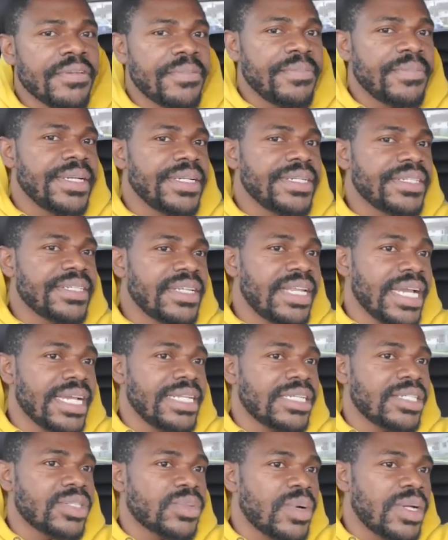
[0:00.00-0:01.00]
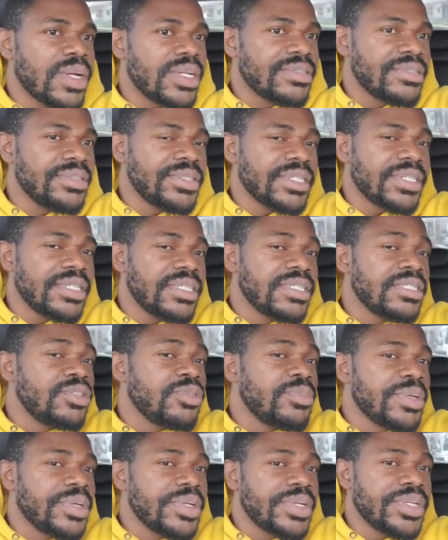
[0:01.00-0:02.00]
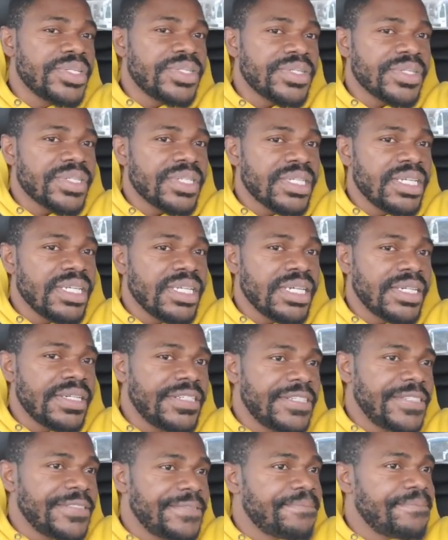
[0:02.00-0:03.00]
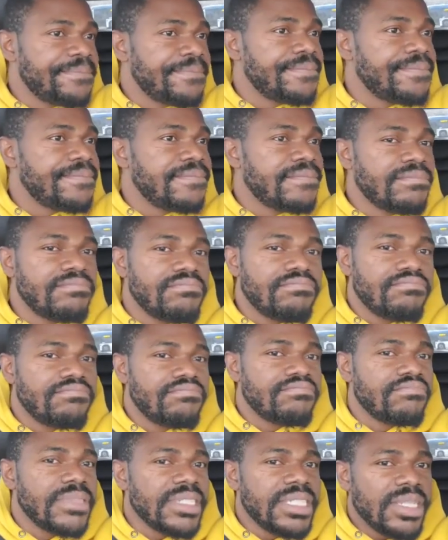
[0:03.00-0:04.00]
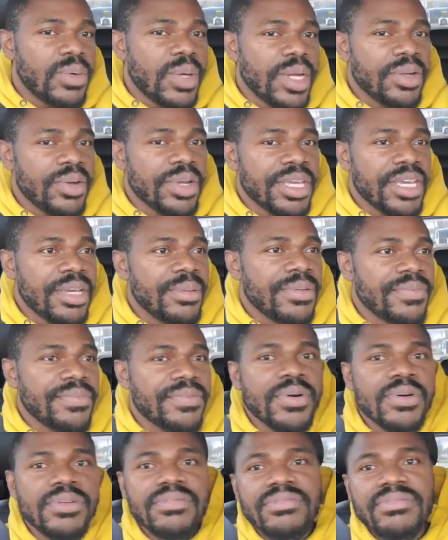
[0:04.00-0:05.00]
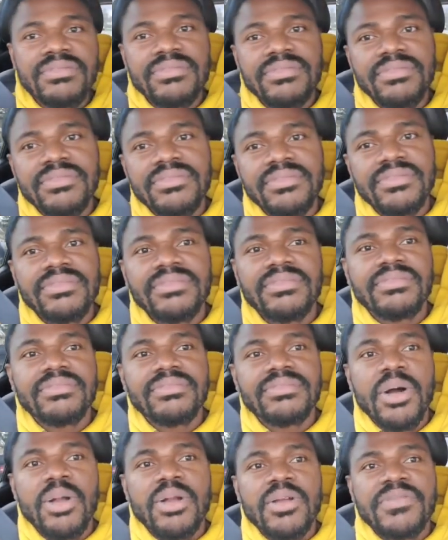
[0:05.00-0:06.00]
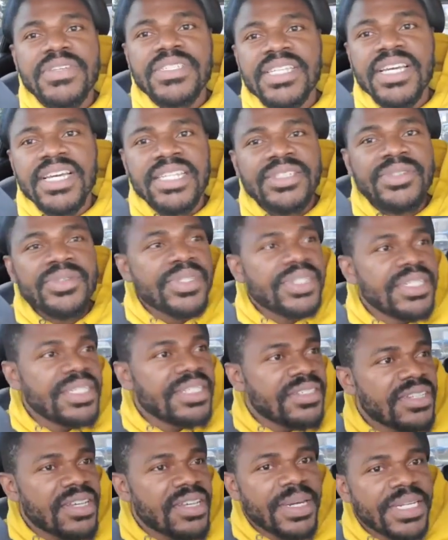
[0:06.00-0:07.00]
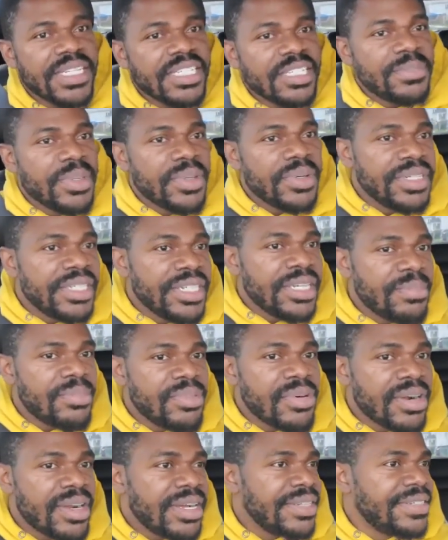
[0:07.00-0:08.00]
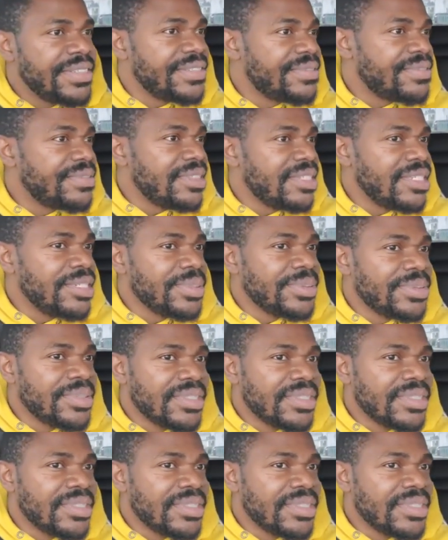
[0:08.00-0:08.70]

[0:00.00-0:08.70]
Yeah, a lot of places see this kind of development, like this one. See these new buildings you're seeing here? They were not here before, but all of a sudden you see